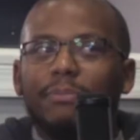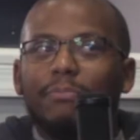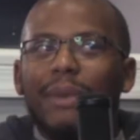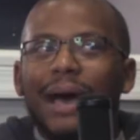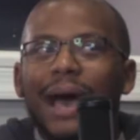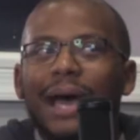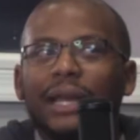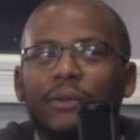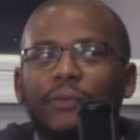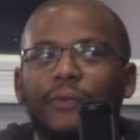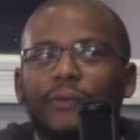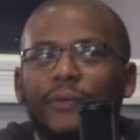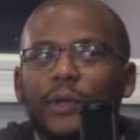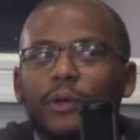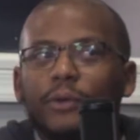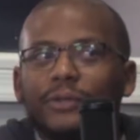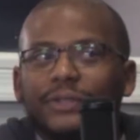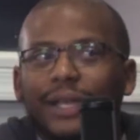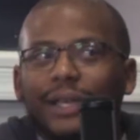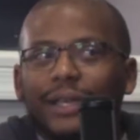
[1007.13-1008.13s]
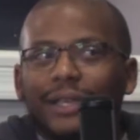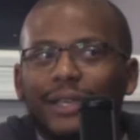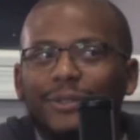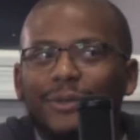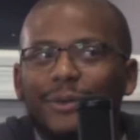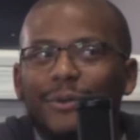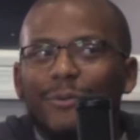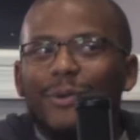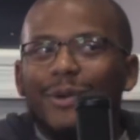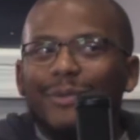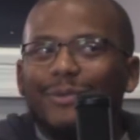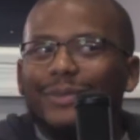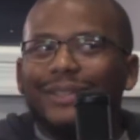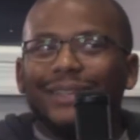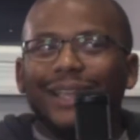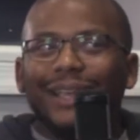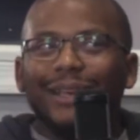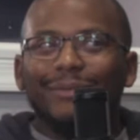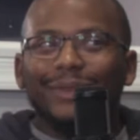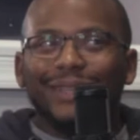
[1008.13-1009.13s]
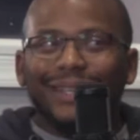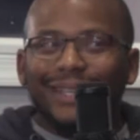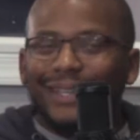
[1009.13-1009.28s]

body feels like he's a woman. Like